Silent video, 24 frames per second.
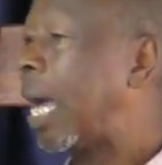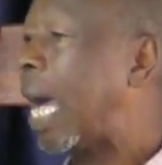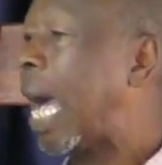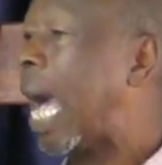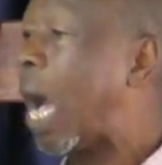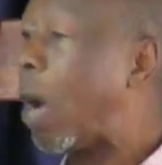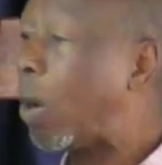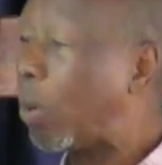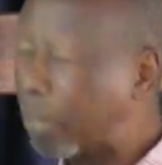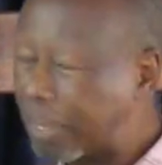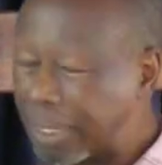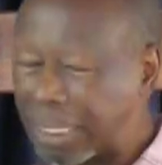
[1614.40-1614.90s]

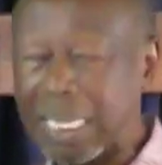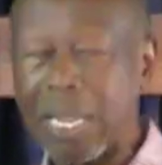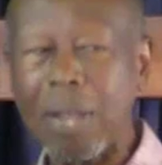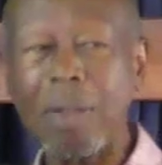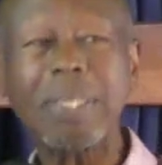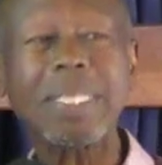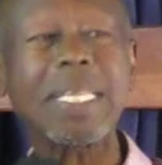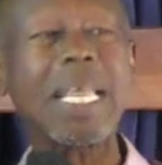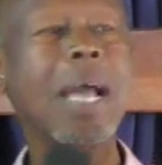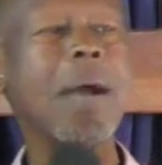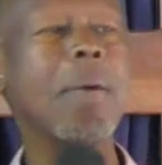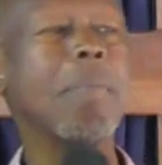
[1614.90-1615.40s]
I was now
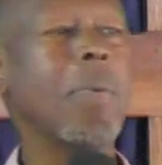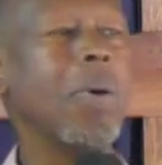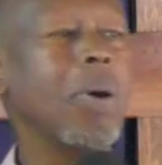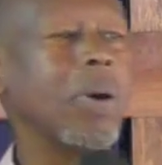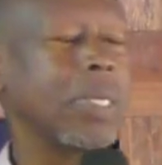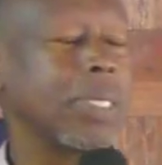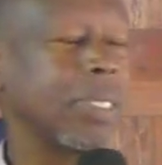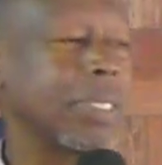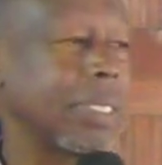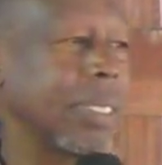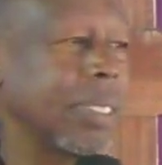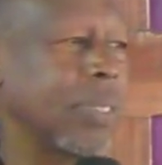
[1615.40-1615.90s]
their
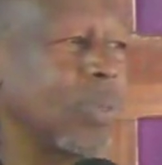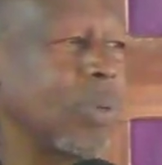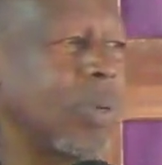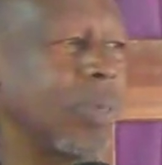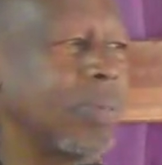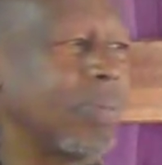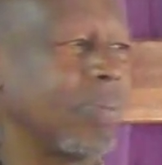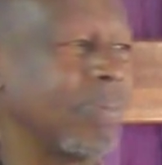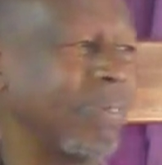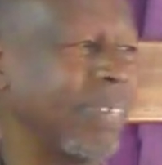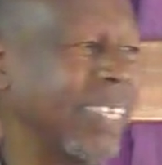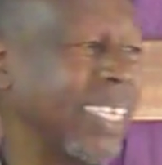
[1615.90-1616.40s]
boss. It
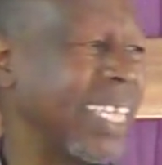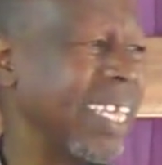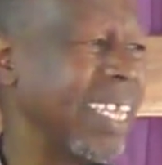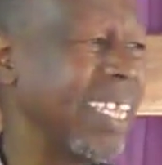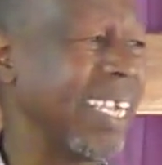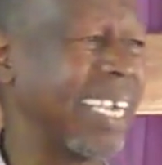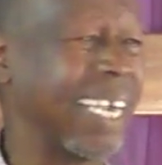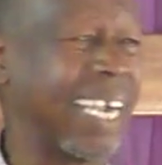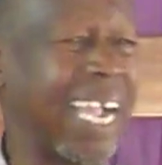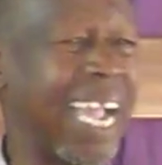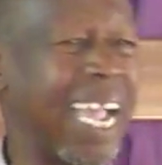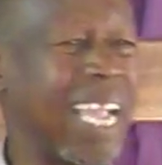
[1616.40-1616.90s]
was
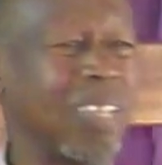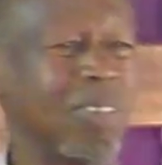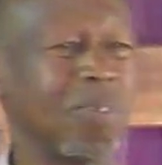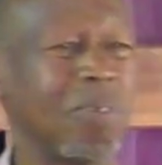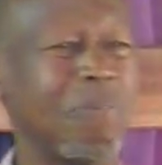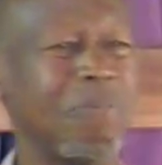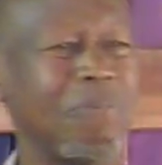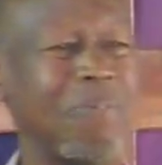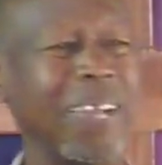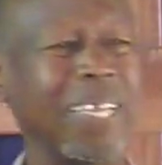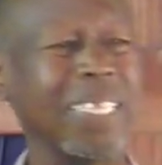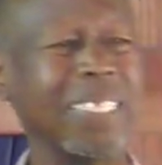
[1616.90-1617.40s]
really kind
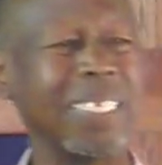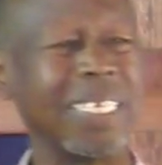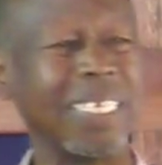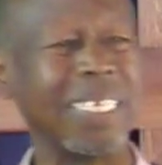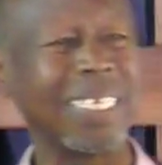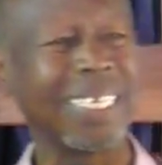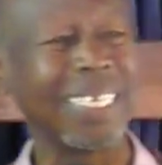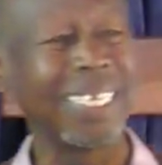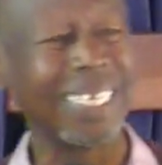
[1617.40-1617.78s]
of funny.